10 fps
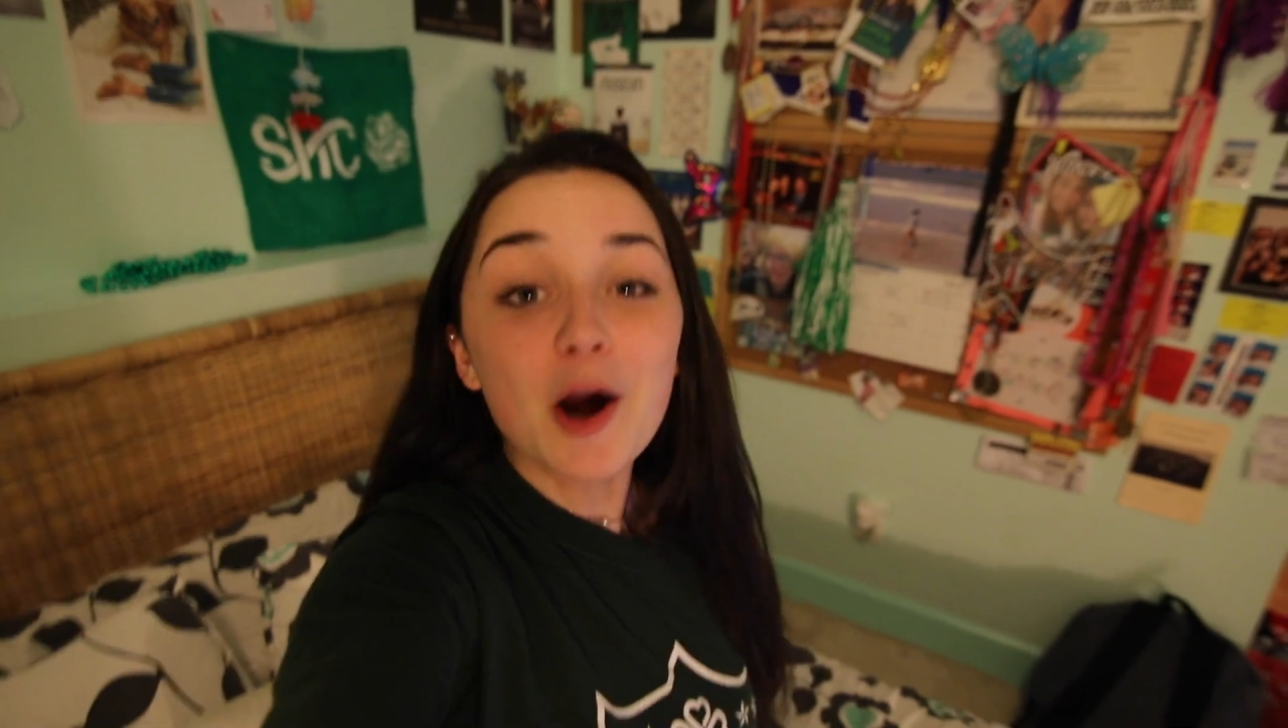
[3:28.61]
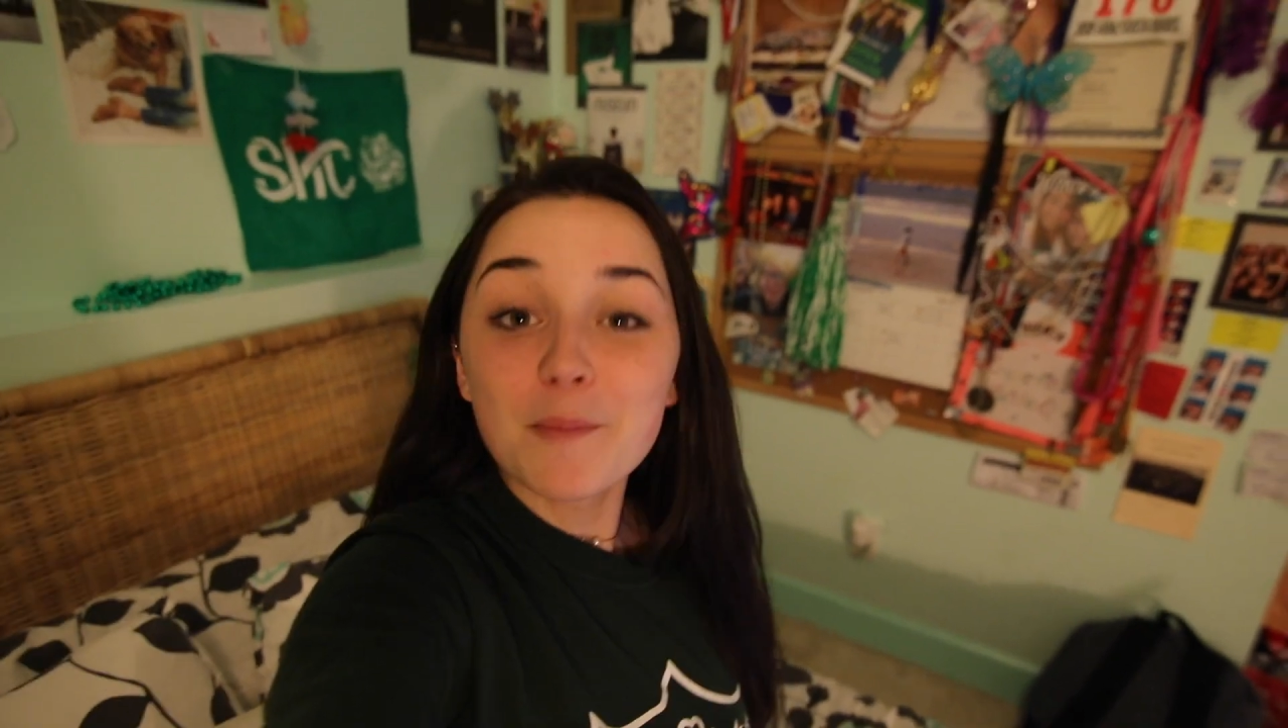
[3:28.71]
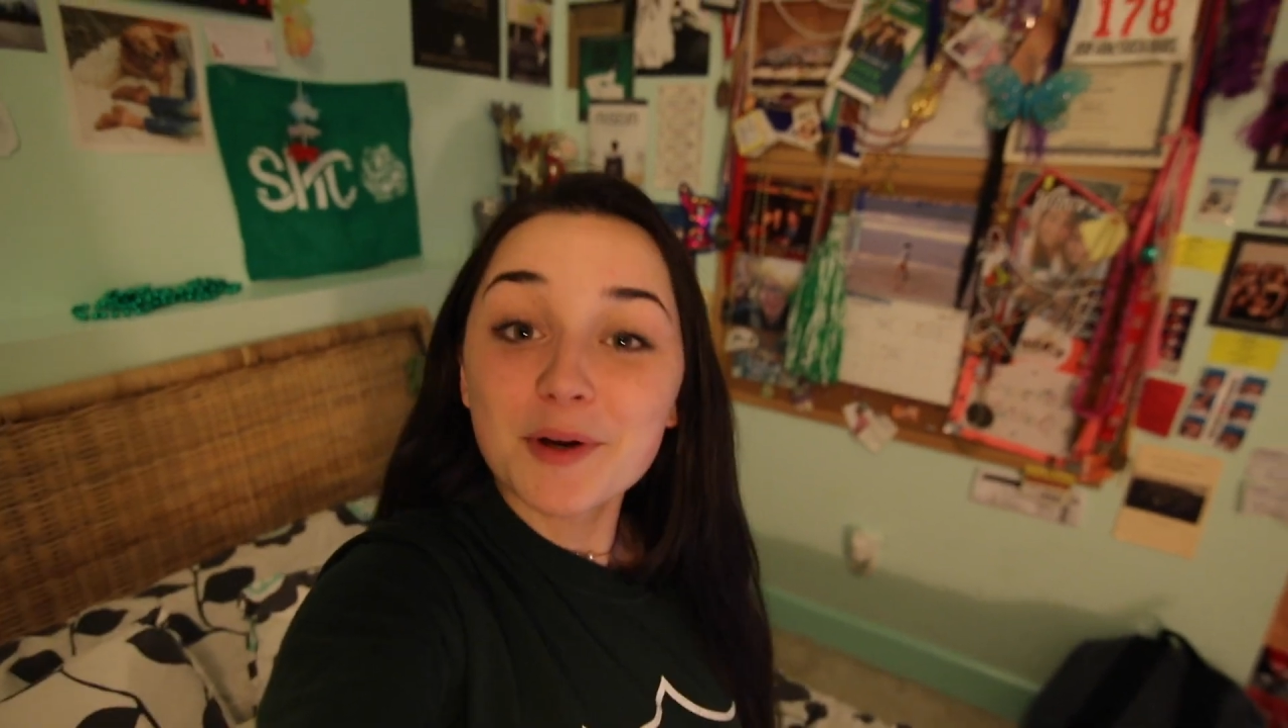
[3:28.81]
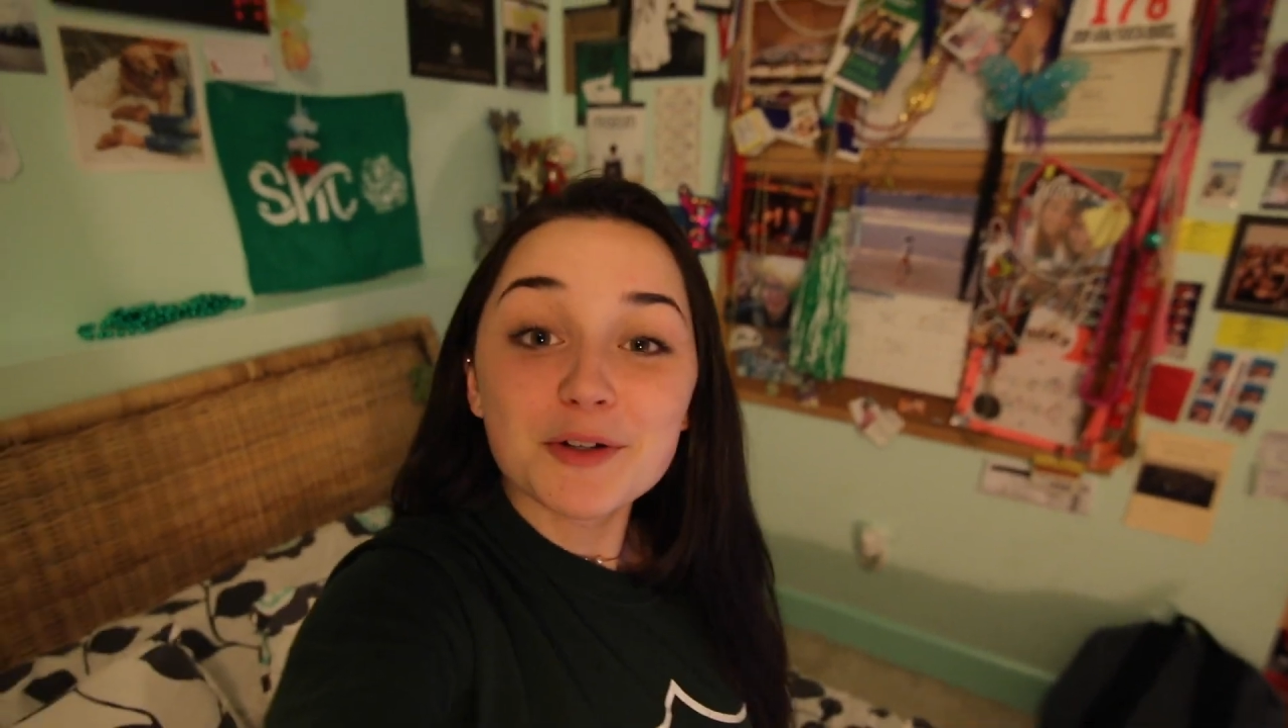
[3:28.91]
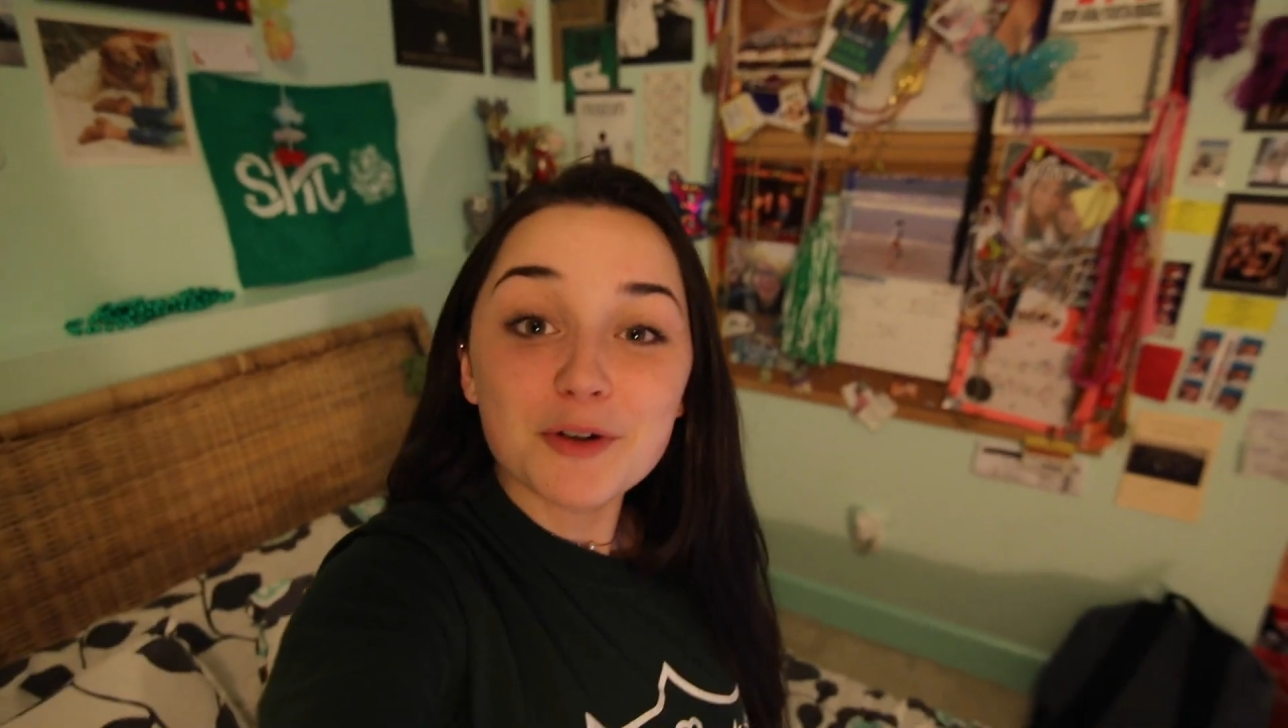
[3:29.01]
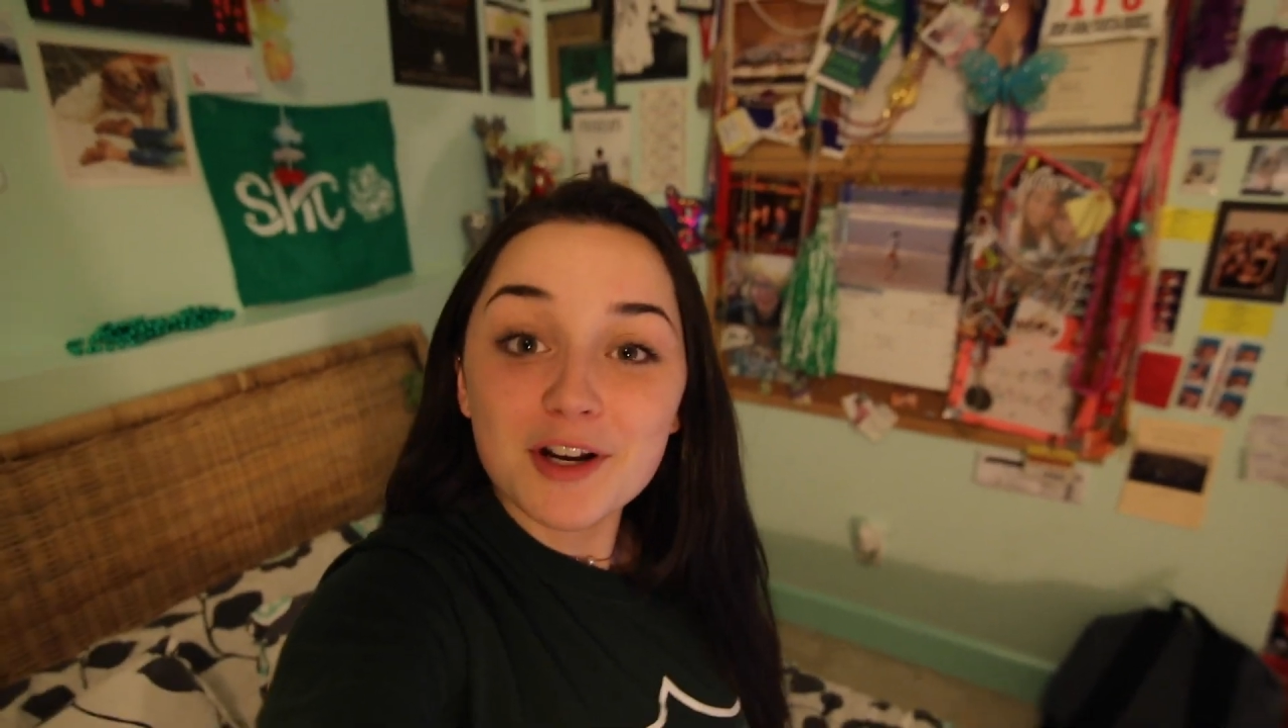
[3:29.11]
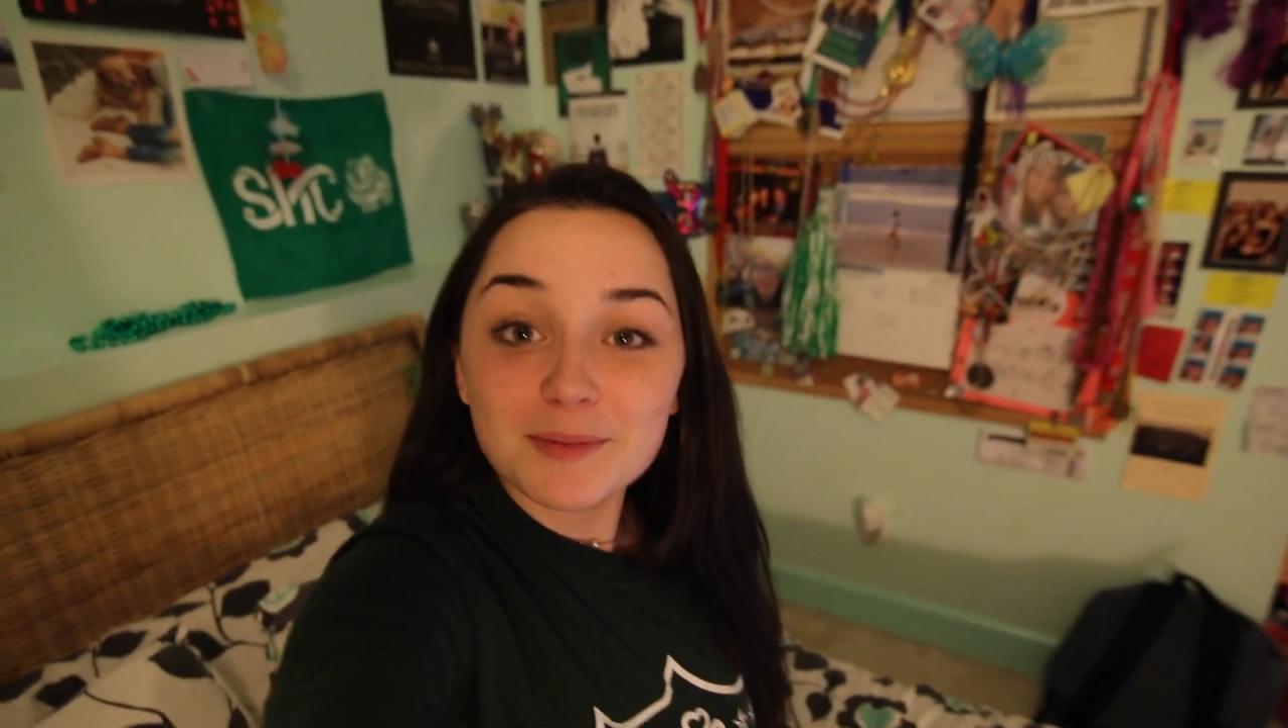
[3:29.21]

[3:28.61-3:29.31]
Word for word: I hope you enjoyed